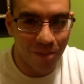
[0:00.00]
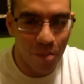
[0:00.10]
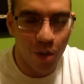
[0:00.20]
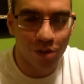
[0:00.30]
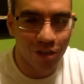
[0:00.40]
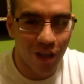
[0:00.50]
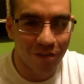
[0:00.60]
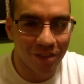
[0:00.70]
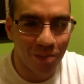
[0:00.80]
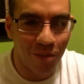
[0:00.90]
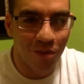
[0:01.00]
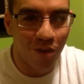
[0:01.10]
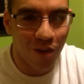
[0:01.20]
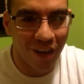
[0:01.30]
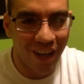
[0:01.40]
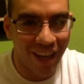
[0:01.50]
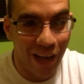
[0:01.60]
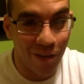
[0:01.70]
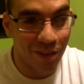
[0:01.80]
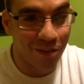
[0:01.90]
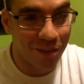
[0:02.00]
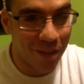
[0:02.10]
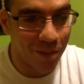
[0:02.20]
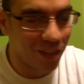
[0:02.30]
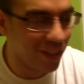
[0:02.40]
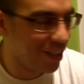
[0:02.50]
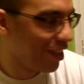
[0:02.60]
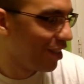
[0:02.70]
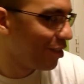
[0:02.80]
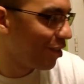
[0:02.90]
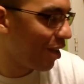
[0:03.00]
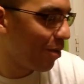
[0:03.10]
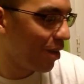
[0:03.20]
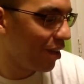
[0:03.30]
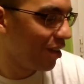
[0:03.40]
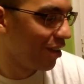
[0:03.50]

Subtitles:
post office before I hang out with the family. So that way...